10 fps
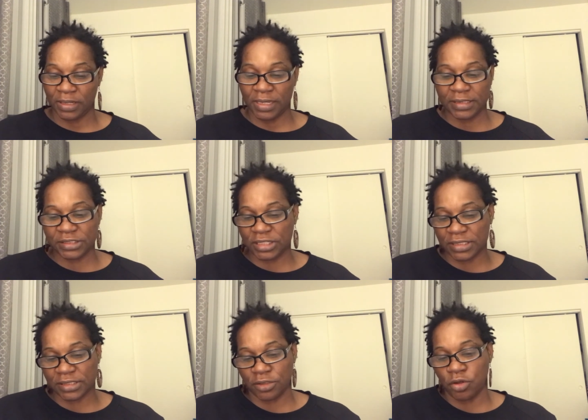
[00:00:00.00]
It's
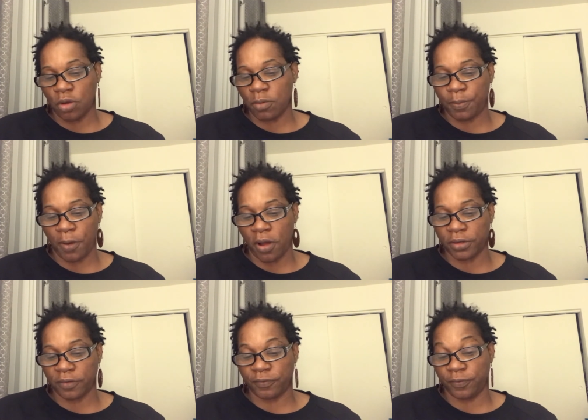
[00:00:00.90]
just a normal part
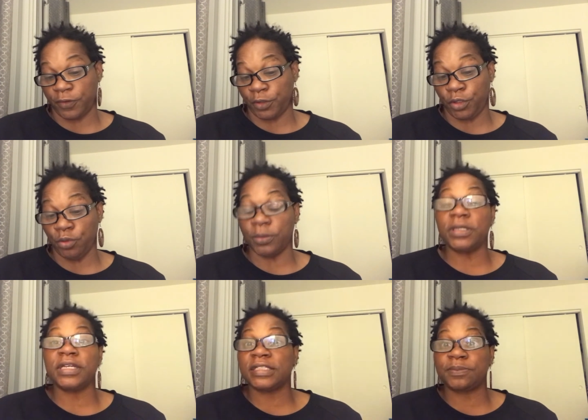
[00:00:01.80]
of the
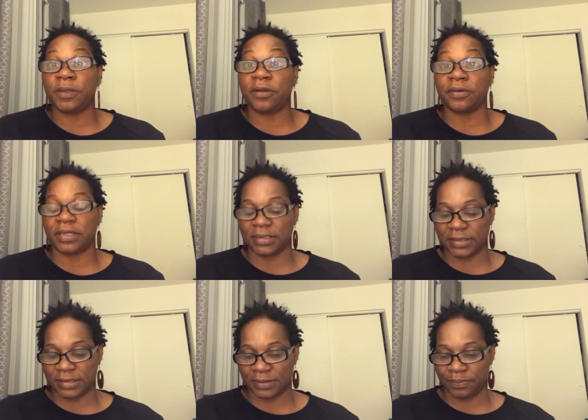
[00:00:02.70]
human
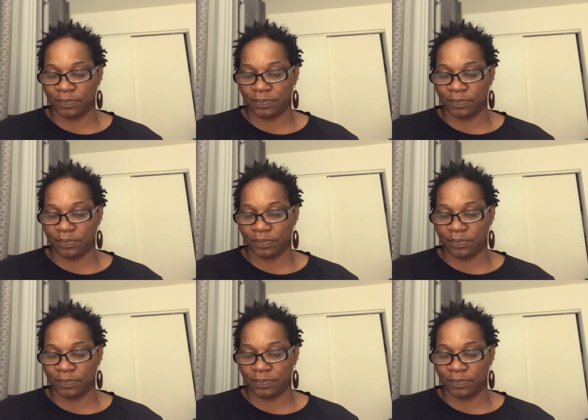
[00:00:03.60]
experience.